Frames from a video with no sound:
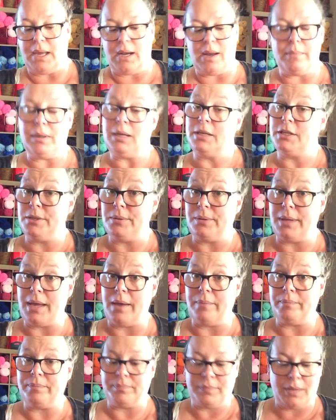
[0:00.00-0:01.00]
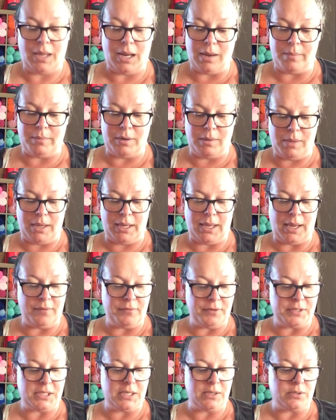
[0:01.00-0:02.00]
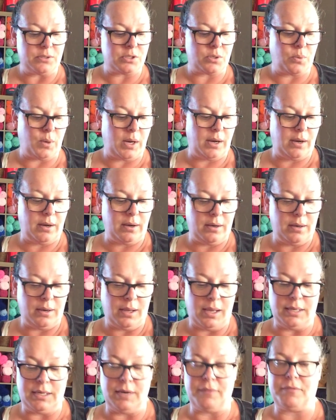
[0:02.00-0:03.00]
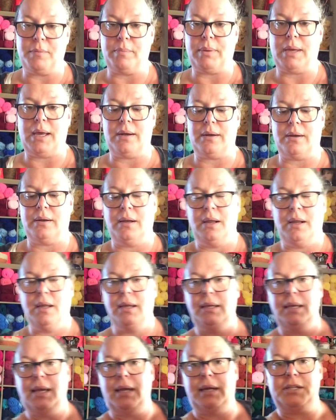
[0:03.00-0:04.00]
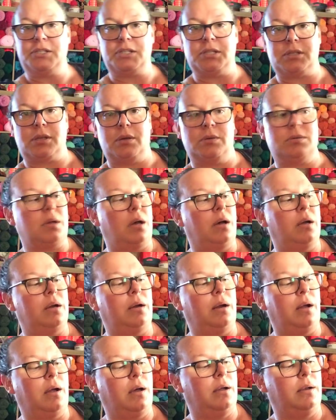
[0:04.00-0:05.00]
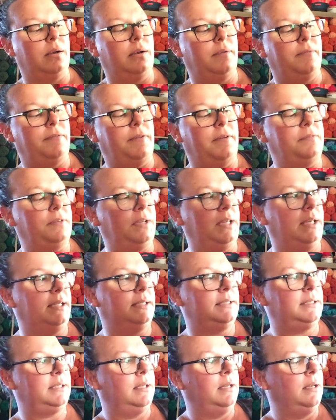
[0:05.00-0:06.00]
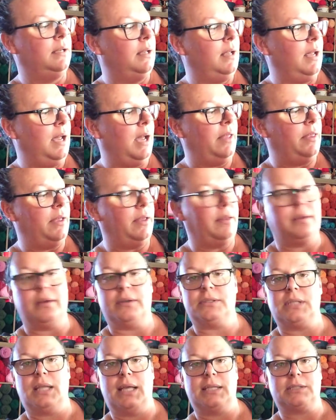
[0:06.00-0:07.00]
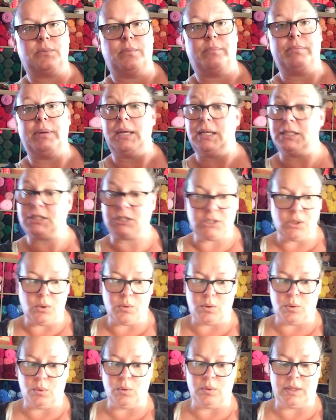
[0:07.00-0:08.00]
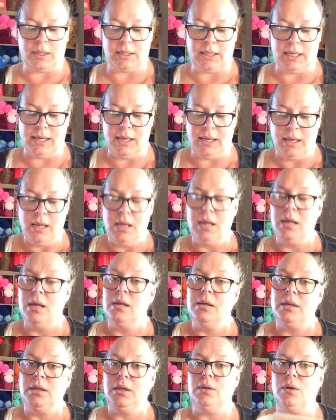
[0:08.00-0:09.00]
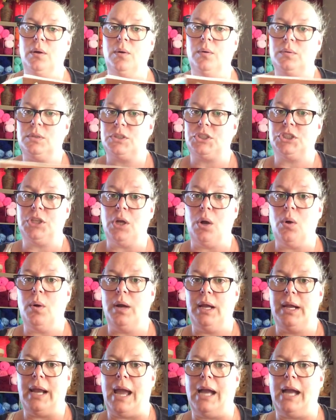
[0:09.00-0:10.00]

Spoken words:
and I'm going to do that. And I'm going to make every single square a different pattern. Yeah, and it just goes on and on to 50s. And then there's the last one. But it's so cool that they, you know, show an